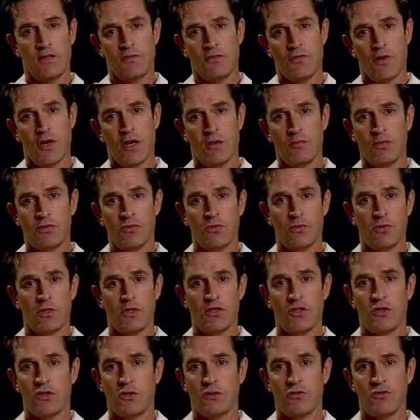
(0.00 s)
identifiable
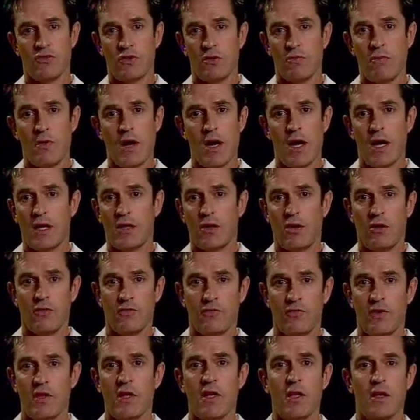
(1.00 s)
to her children a mile
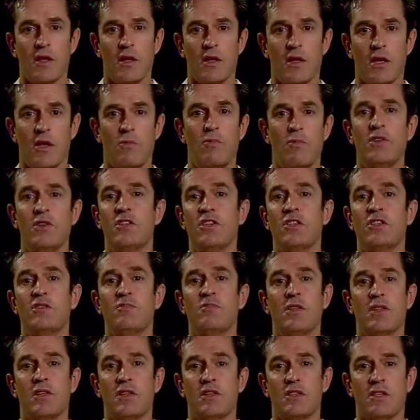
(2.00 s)
off, and Mrs.
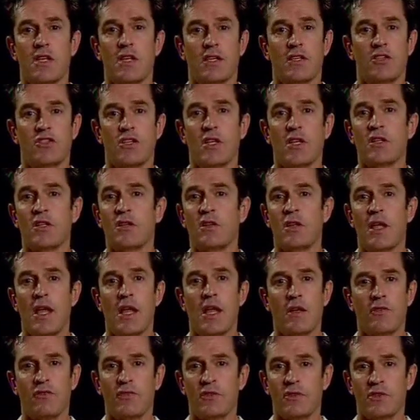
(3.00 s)
Smithers, like a
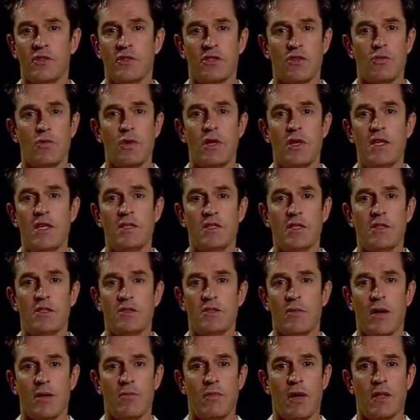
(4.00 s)
gentle elephant, squeezed
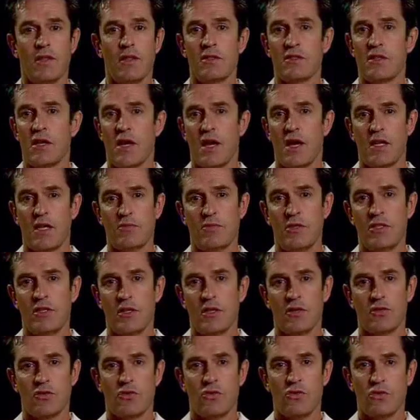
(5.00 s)
into my mother's
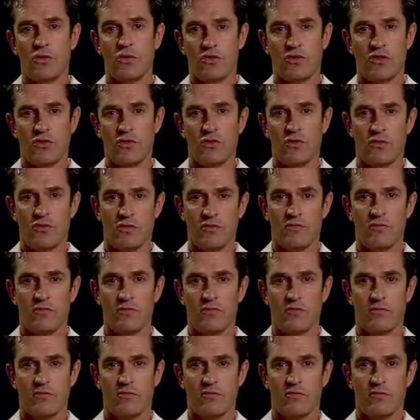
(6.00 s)
hand-me-down court shoes.
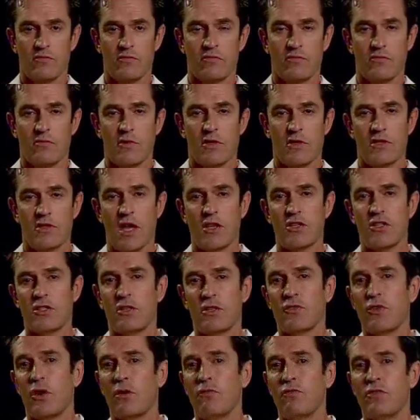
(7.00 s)

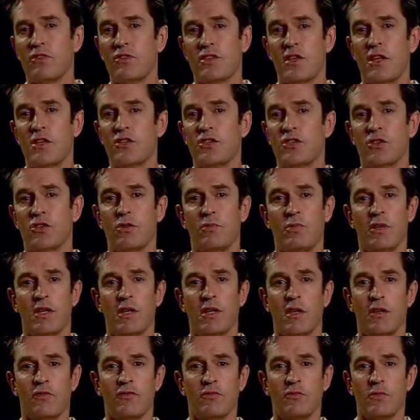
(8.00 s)
Snatches of conversation could
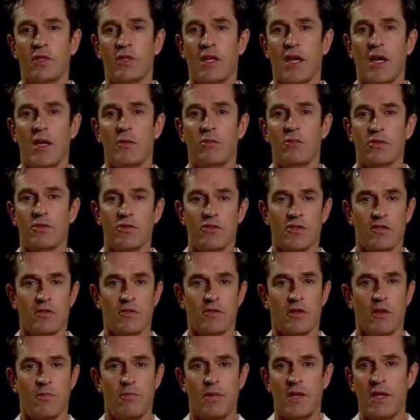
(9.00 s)
be heard from the
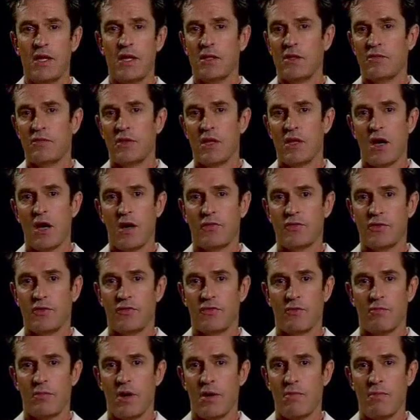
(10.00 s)
gables, a peal of
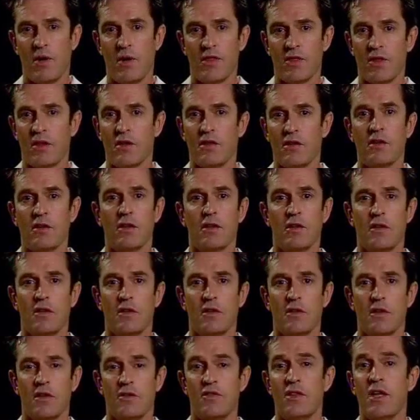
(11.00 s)
laughter from my mother,
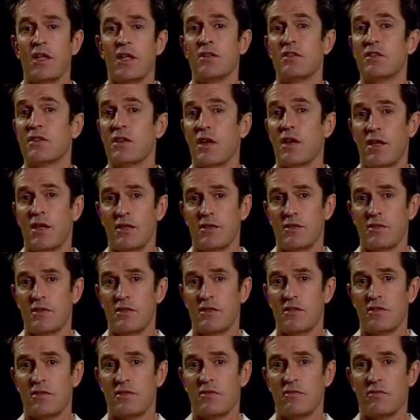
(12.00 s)
and then
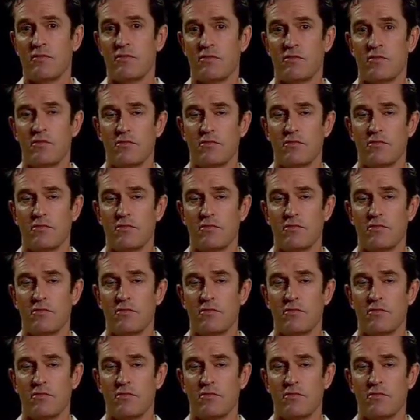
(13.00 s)
silence.